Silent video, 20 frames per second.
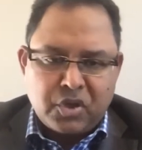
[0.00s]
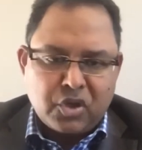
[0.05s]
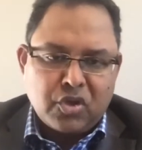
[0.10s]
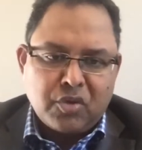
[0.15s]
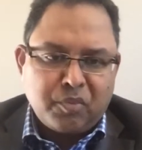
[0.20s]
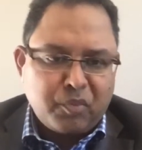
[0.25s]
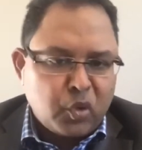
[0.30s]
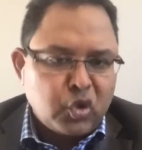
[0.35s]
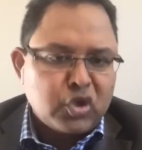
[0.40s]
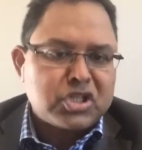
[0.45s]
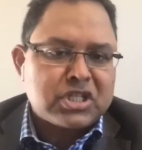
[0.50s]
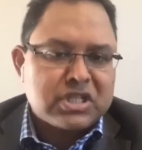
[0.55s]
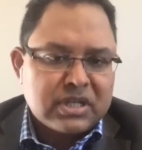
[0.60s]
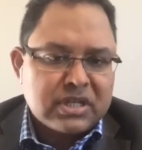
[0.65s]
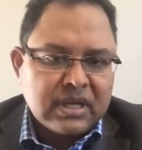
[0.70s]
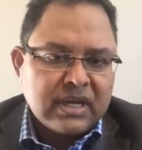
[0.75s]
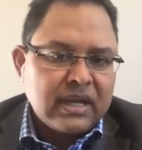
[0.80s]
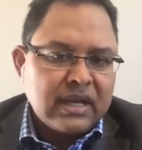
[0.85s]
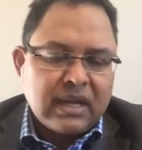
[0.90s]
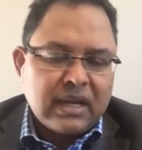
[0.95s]
you know
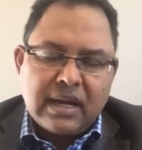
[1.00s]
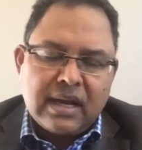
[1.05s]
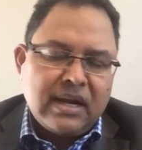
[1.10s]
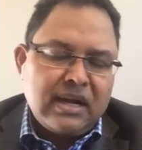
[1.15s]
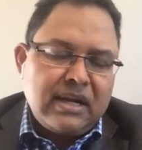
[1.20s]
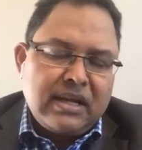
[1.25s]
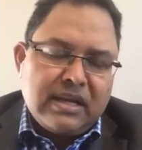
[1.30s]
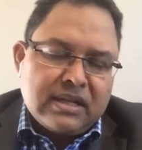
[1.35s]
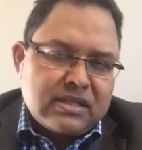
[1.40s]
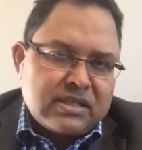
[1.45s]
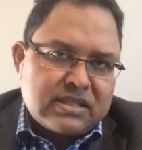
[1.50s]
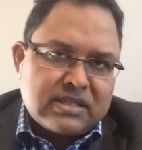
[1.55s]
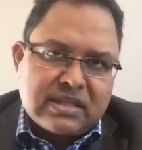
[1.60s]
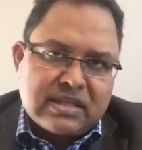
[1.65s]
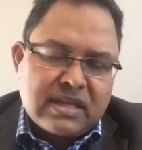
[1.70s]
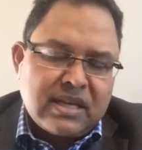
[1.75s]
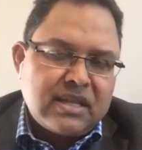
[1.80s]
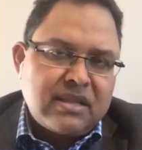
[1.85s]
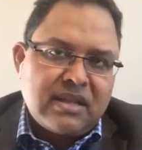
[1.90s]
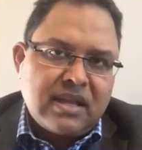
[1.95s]
most
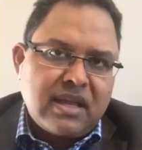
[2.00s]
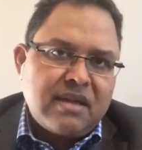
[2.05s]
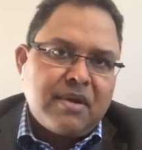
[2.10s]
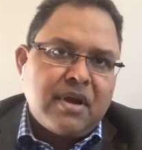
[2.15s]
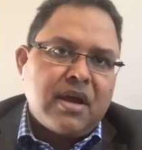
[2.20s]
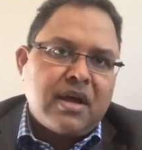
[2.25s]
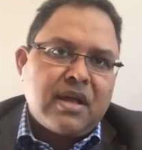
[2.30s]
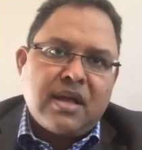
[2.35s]
indians in